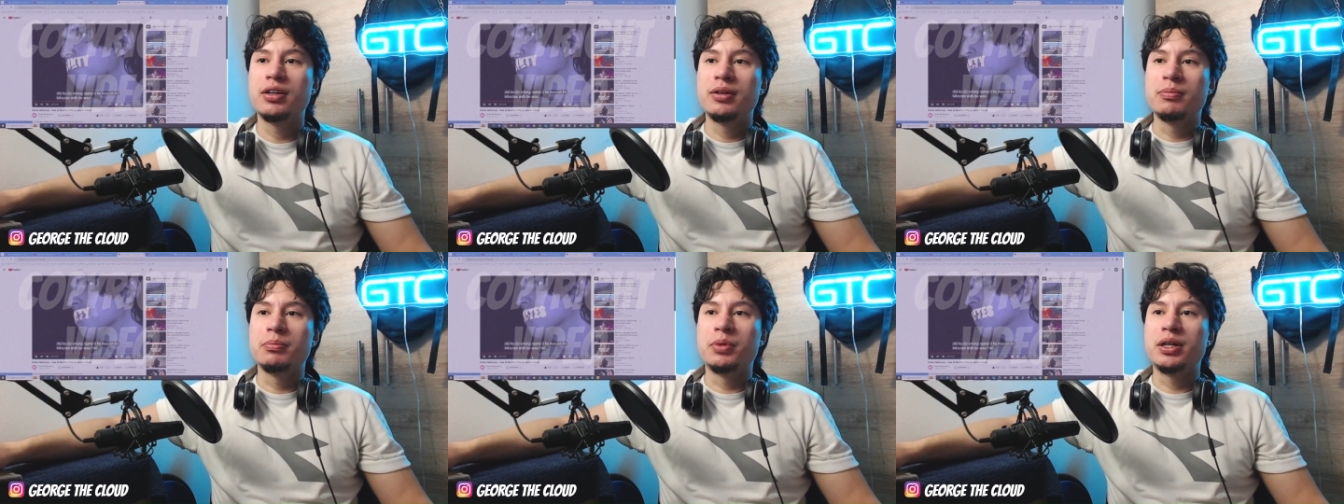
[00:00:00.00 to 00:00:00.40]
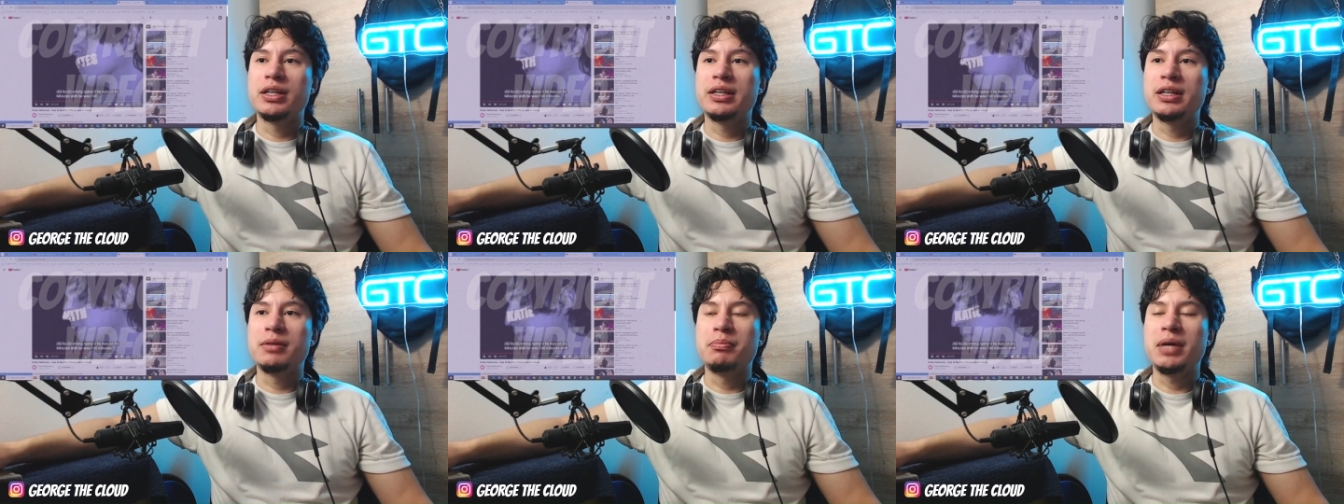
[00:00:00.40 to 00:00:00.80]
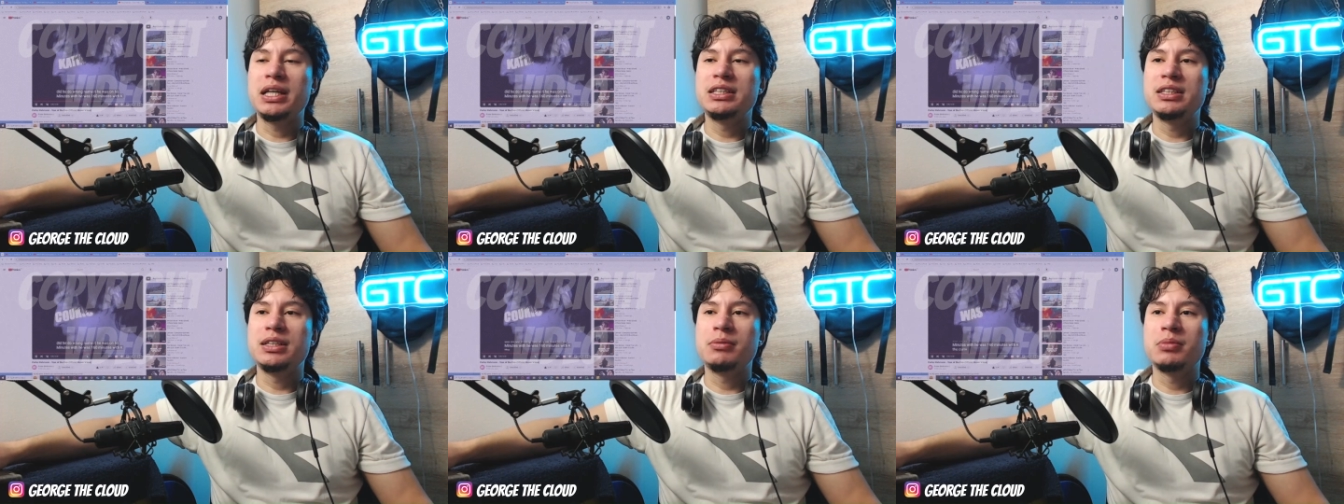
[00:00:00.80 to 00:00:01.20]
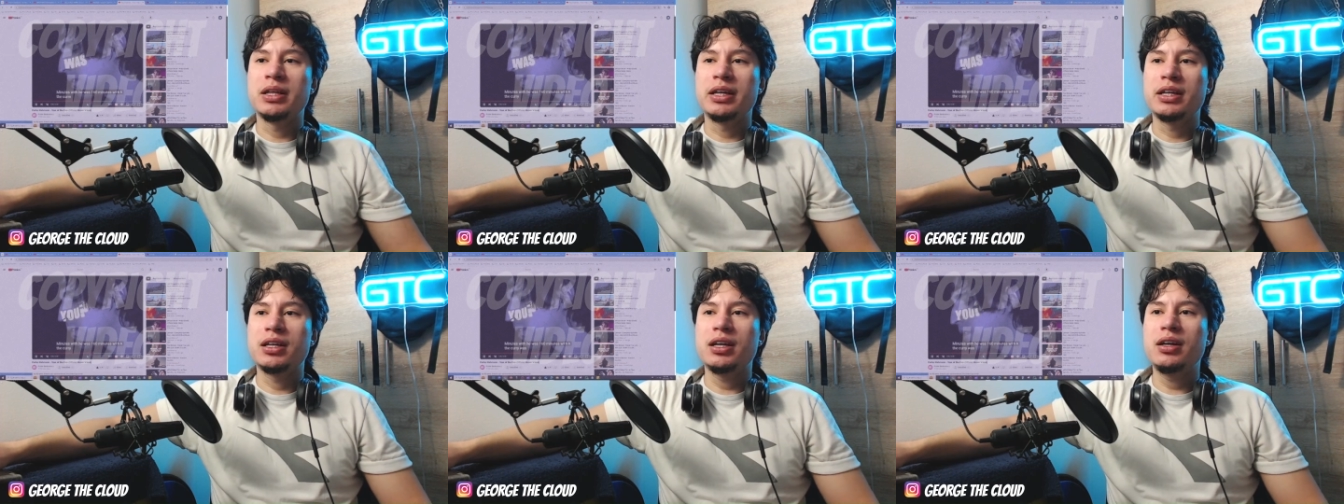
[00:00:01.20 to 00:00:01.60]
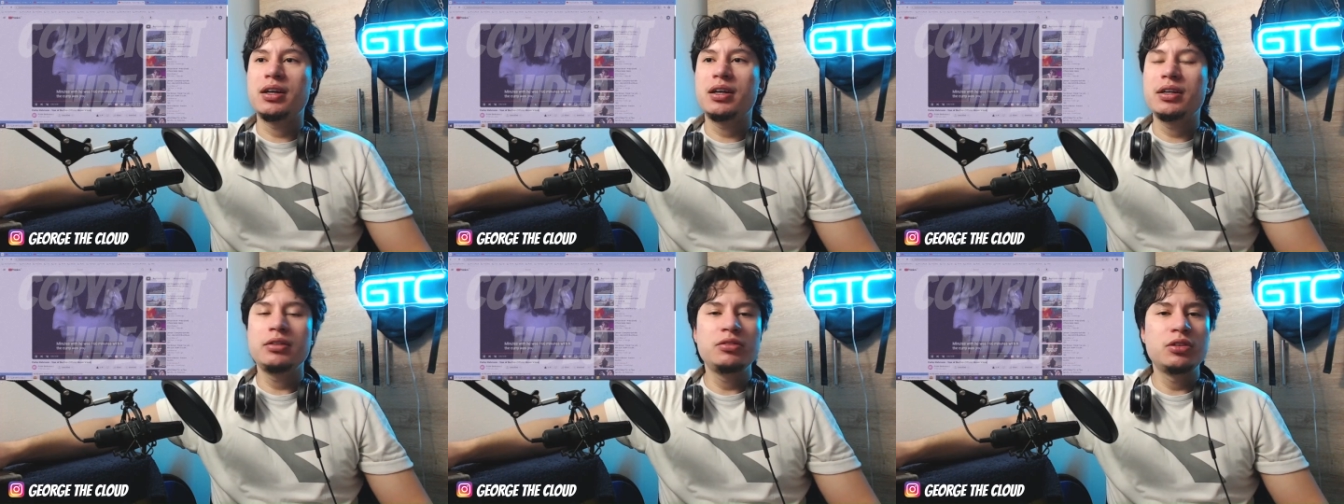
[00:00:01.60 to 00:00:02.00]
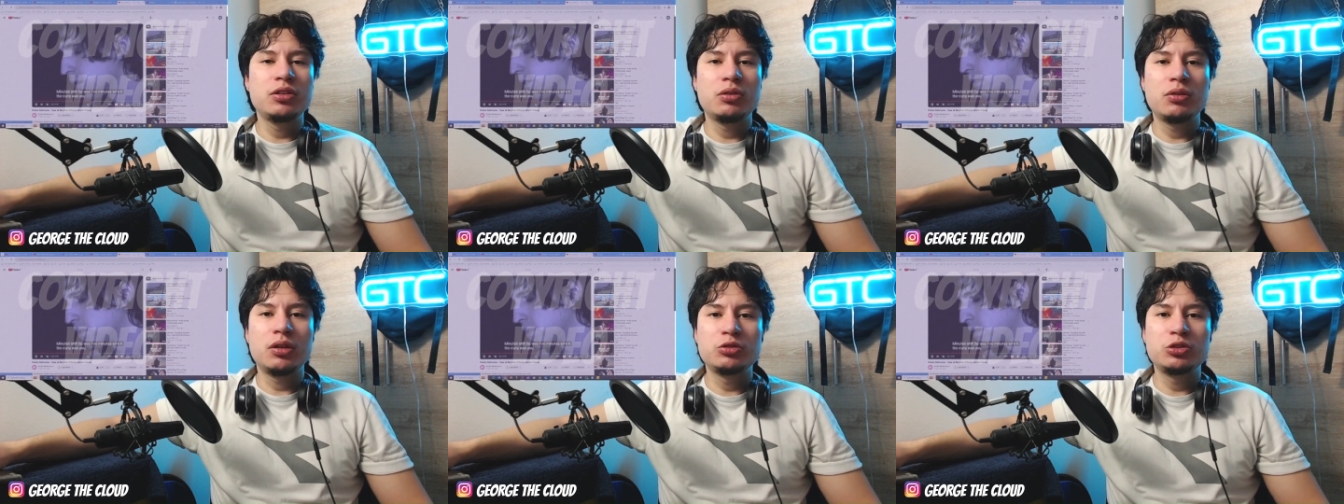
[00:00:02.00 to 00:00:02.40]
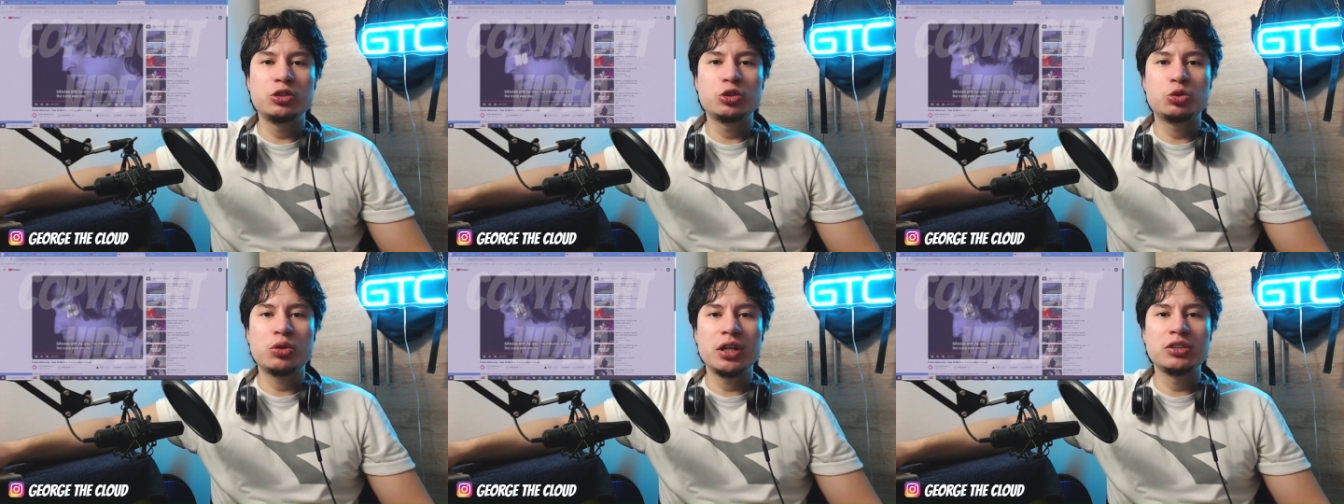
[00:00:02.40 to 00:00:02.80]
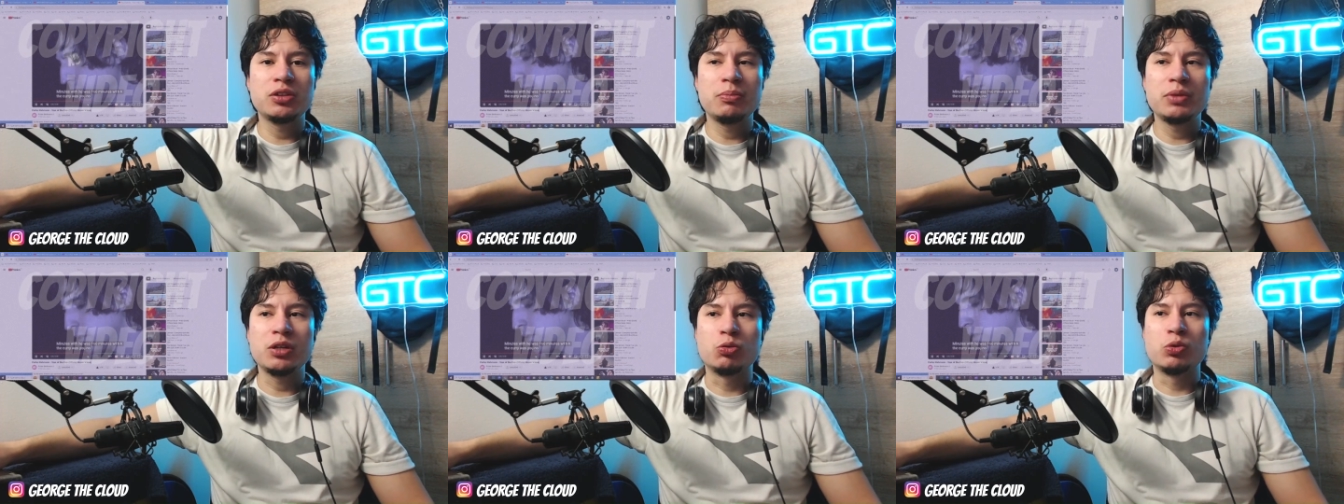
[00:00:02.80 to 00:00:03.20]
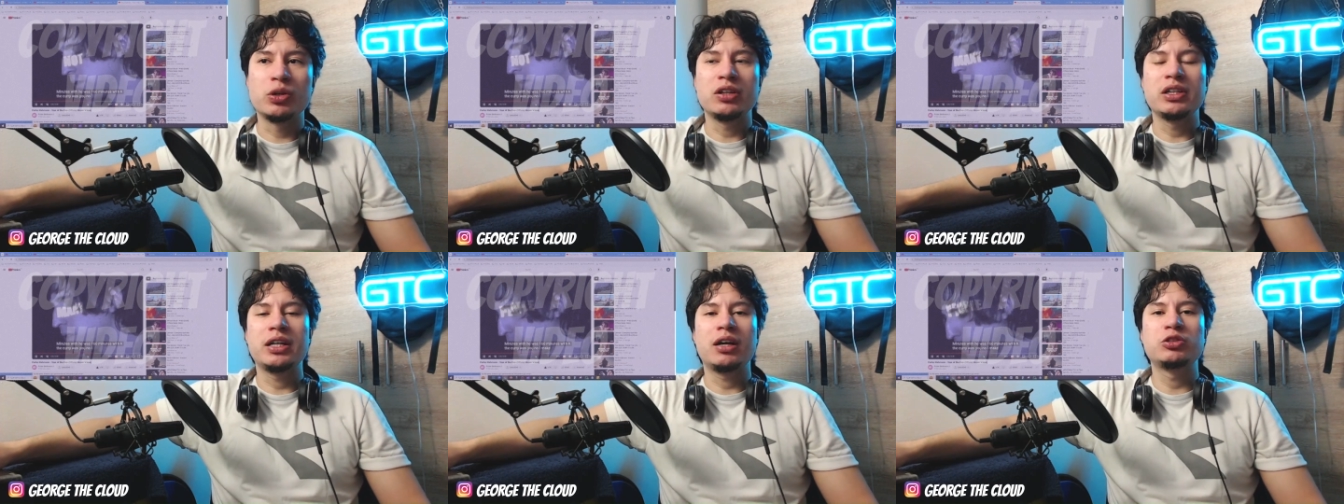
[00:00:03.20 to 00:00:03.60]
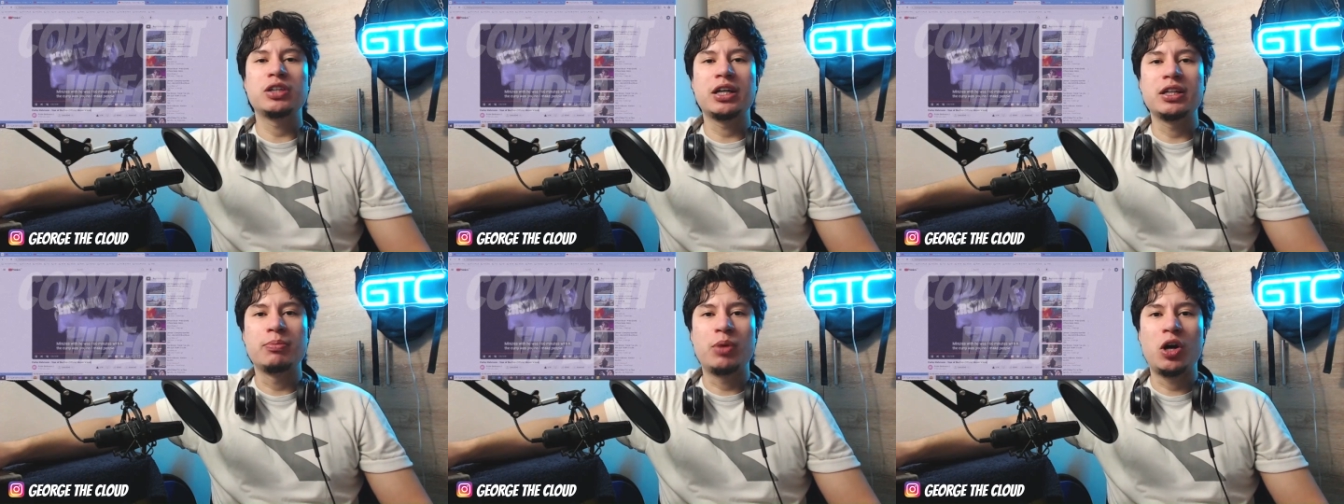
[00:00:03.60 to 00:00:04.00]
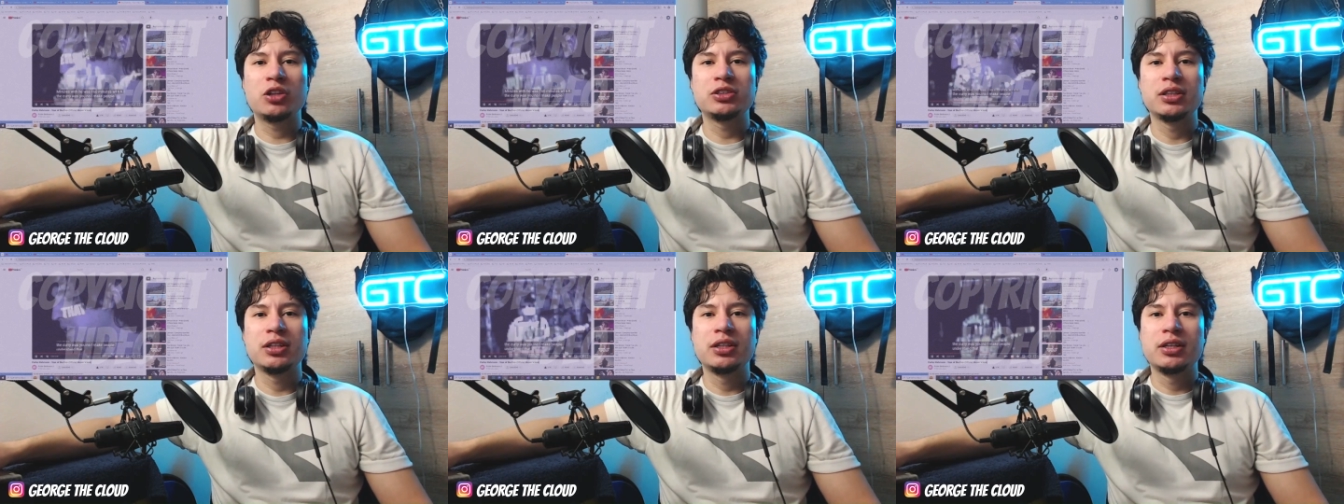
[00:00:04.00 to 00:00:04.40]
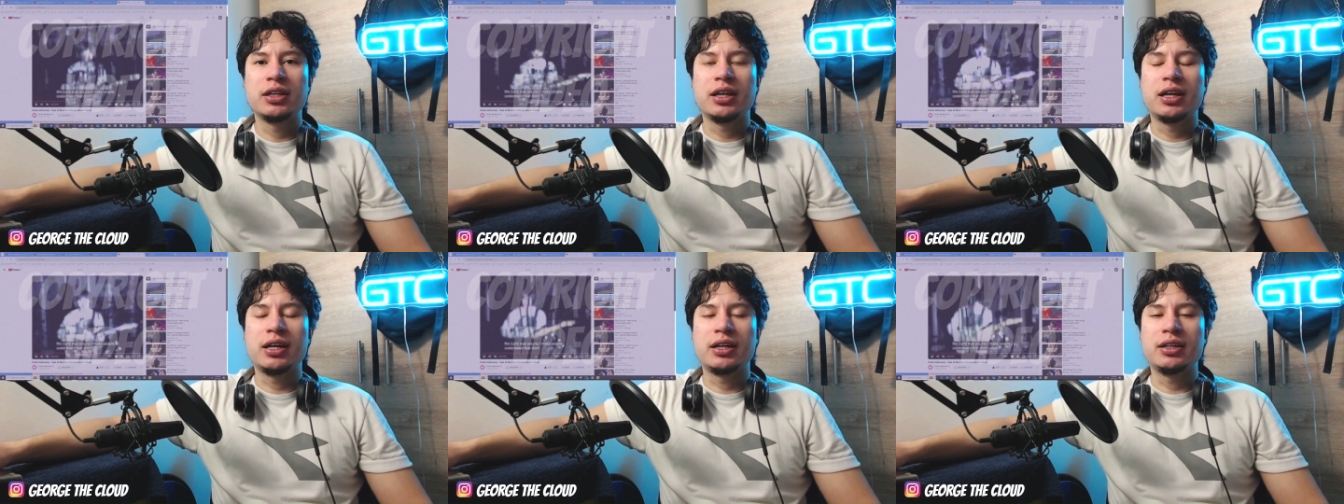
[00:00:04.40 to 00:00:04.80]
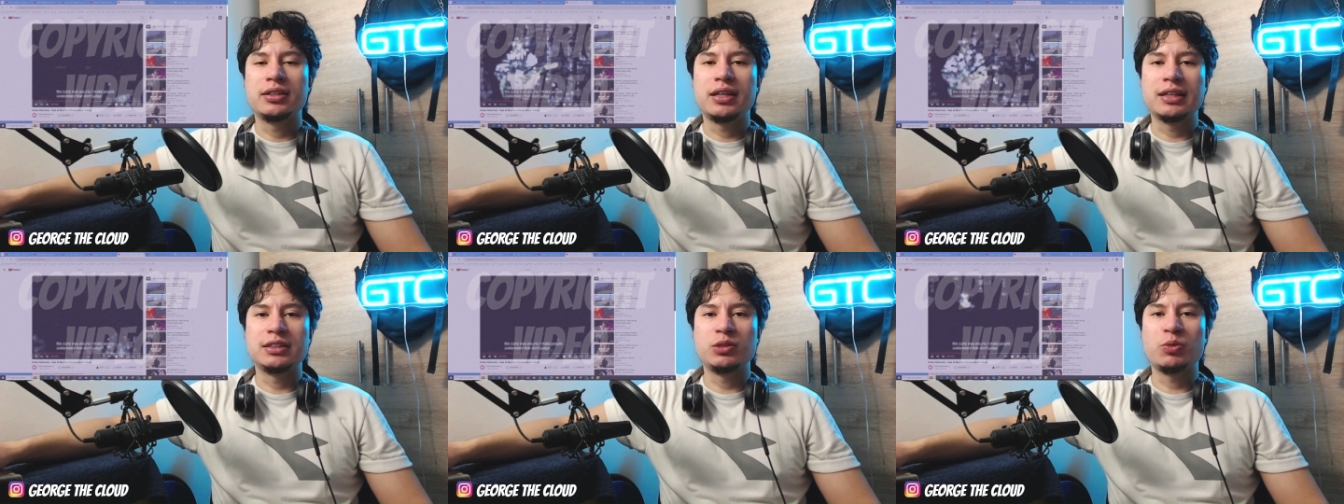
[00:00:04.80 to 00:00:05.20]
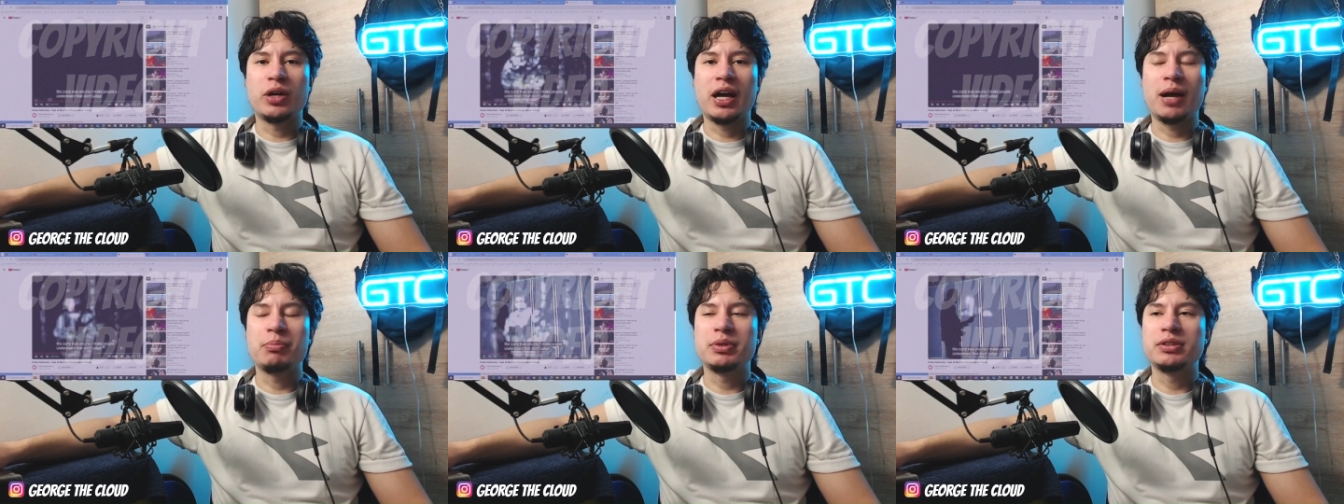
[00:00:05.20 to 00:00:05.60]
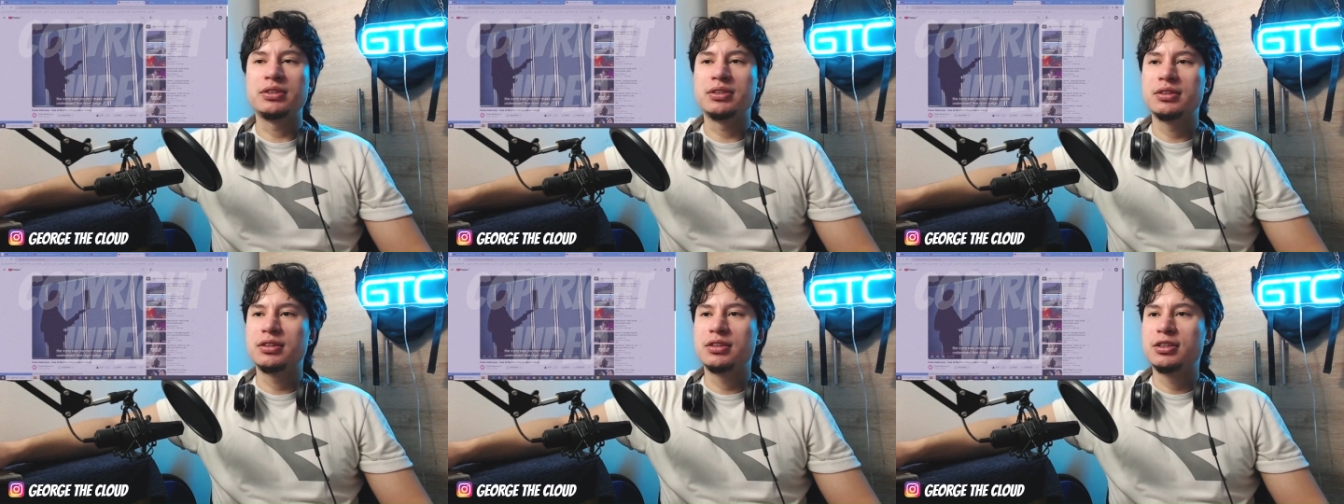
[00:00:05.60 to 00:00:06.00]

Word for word: but it may seem like, eh, you know, I'll just try something really outside the box and and see what happens.